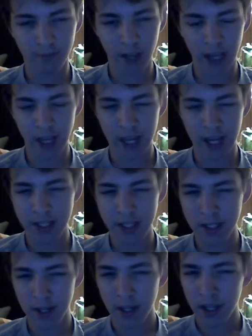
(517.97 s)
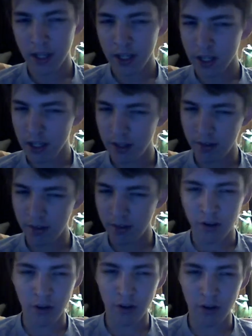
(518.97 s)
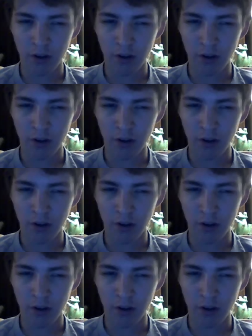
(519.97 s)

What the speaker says: I guess, because you're just